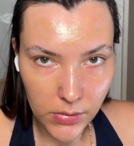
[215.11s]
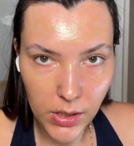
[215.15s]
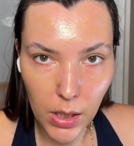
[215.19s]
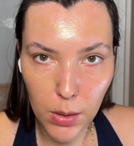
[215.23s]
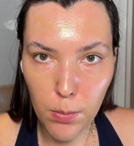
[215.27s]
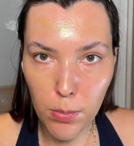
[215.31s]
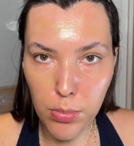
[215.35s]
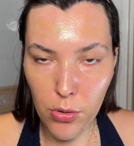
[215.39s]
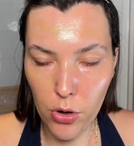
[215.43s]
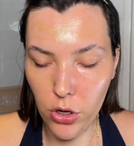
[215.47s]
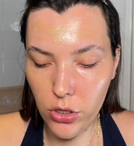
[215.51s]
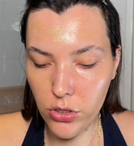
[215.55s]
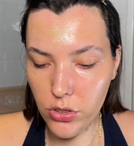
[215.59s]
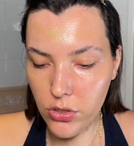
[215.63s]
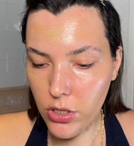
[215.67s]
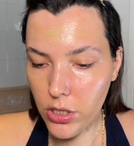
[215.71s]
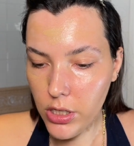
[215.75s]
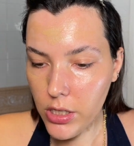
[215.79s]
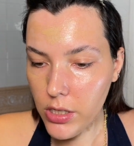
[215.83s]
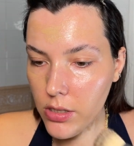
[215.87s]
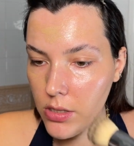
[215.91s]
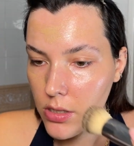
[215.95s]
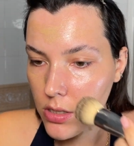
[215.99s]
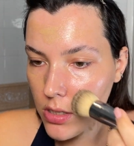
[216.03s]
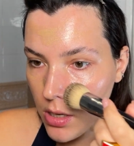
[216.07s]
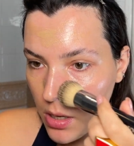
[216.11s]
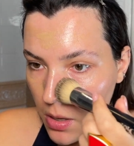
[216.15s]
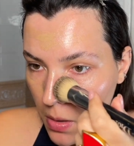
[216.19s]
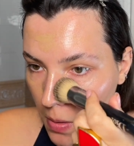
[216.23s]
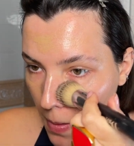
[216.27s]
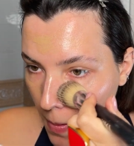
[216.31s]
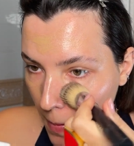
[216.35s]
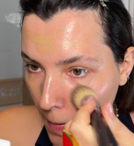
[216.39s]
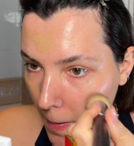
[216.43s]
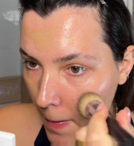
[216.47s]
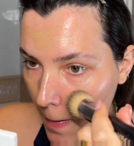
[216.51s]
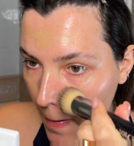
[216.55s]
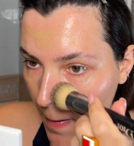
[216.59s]
bronzers,
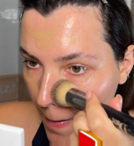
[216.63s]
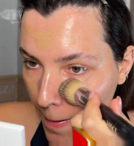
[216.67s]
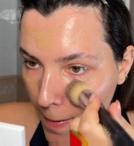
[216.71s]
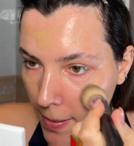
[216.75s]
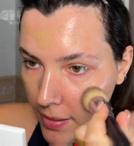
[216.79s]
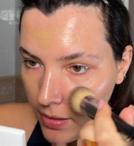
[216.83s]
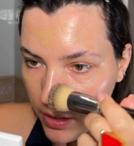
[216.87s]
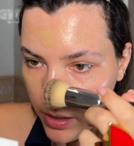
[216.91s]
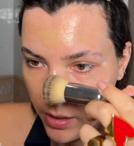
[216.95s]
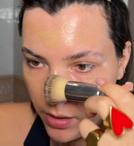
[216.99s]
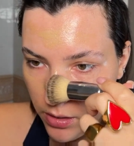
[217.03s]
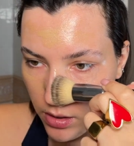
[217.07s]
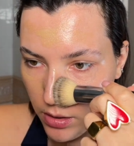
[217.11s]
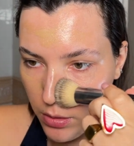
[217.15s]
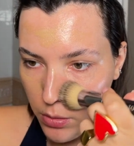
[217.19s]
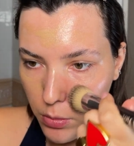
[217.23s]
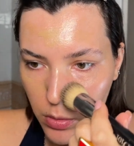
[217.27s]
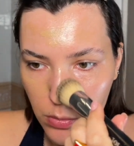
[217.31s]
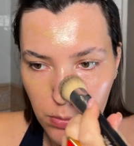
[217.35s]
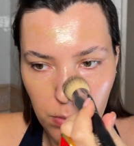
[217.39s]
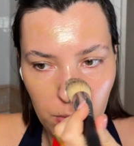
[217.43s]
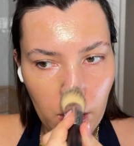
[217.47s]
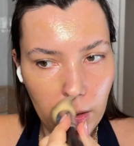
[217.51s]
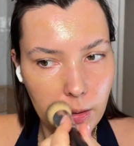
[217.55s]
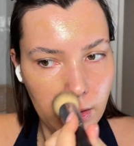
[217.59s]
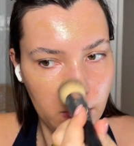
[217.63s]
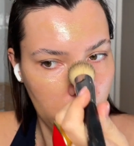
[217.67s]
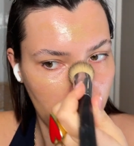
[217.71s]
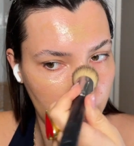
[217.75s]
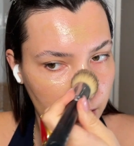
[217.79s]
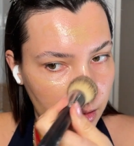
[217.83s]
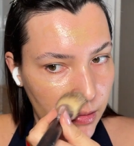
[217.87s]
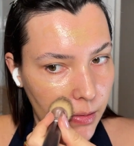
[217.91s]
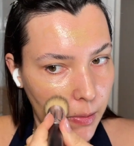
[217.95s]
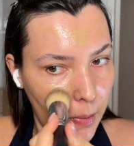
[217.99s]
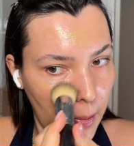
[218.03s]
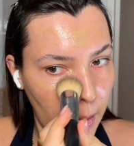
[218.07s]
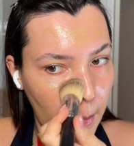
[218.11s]
like liquid bronzers.